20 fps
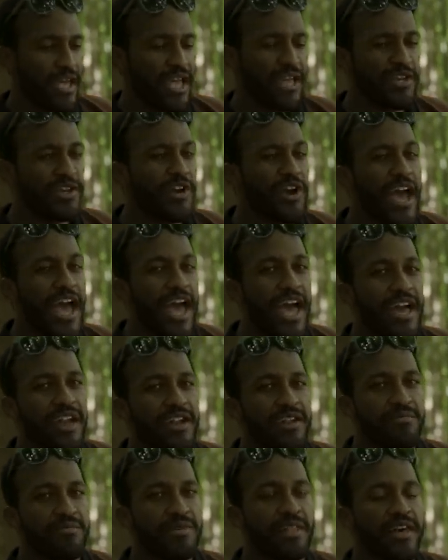in your
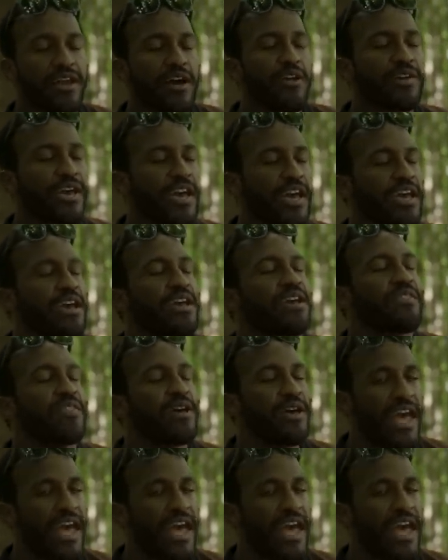head, be like, okay,